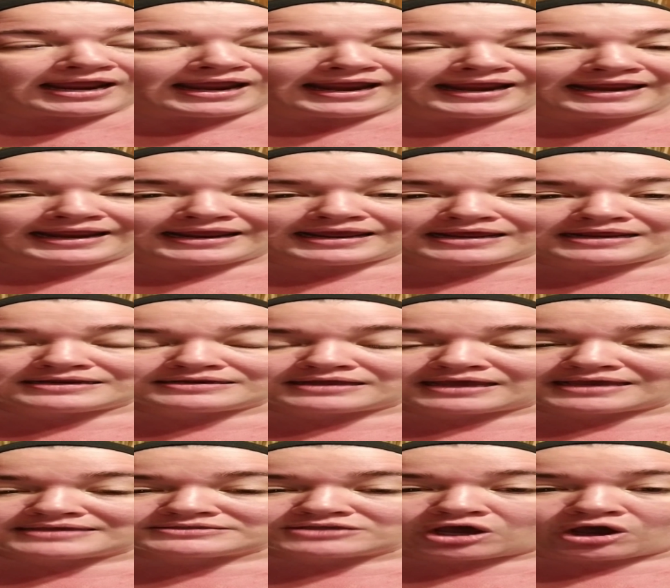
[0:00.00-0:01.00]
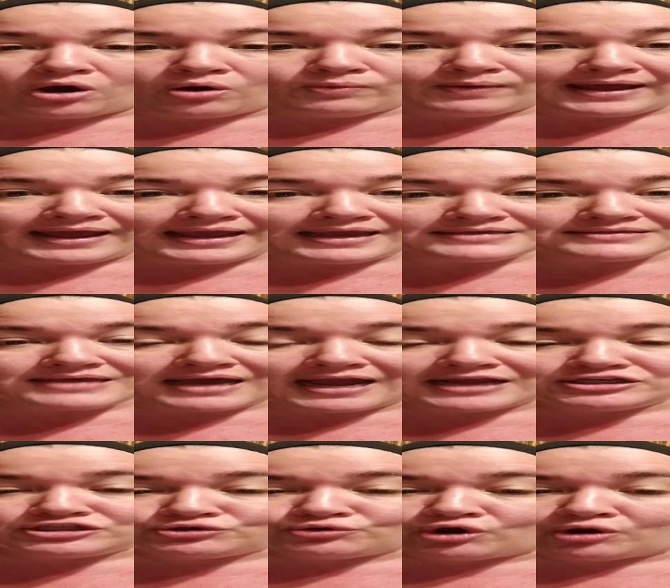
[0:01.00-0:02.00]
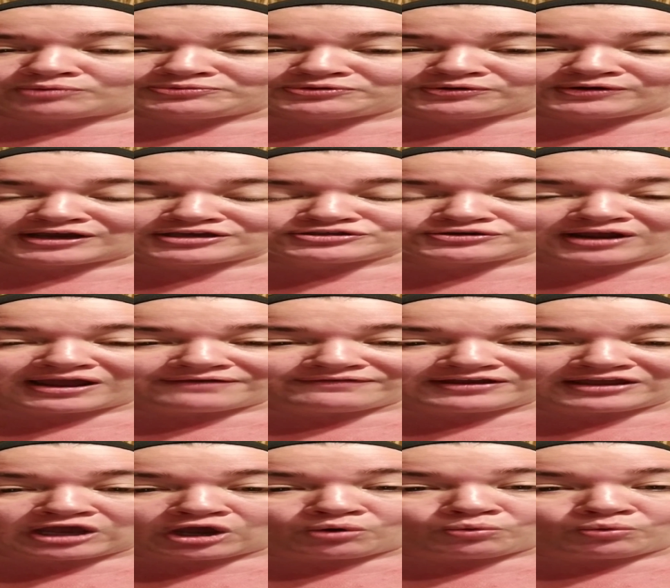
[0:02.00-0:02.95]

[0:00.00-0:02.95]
And as always, I do hope you guys are having a